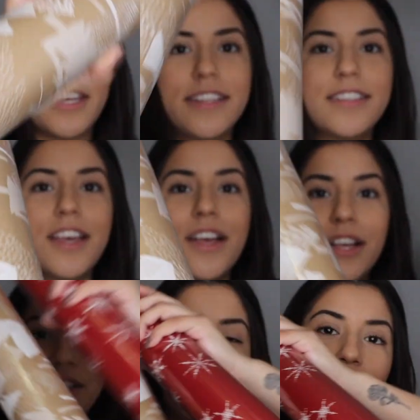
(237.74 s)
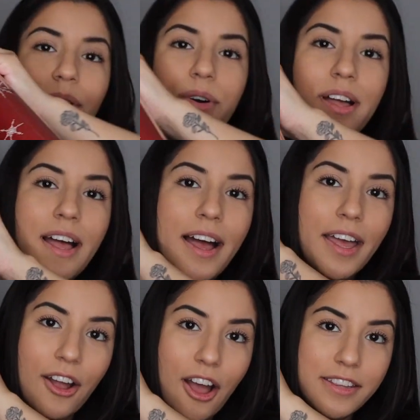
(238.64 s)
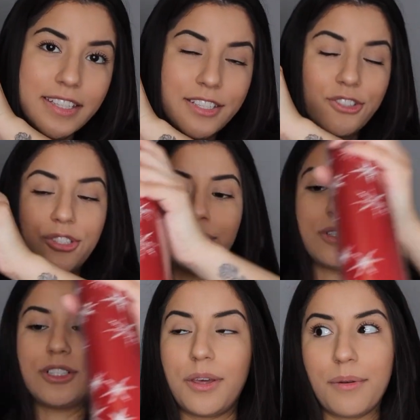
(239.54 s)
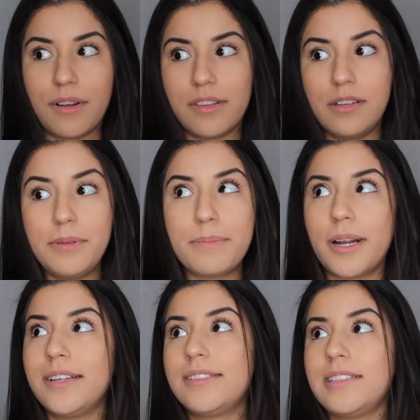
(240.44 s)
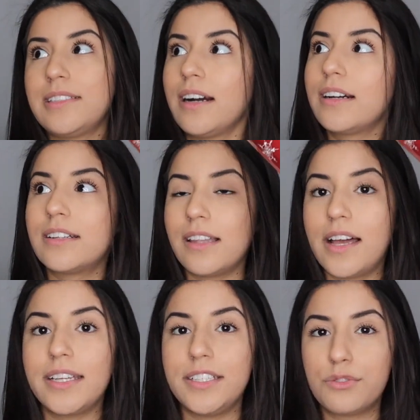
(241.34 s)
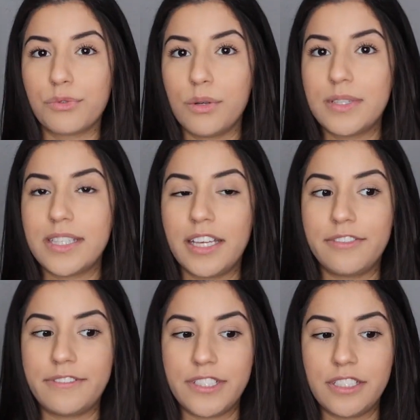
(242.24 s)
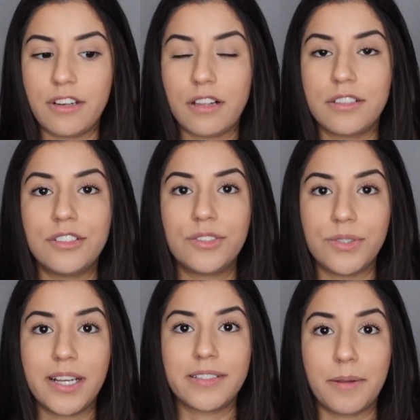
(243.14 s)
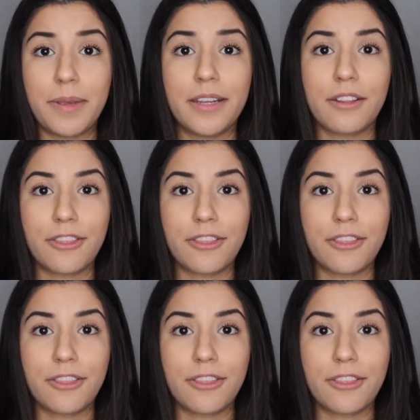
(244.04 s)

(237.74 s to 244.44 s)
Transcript: it. So I got these 2, they were a little bit pricey, not gonna lie. Each roll was like $15, so yes, I paid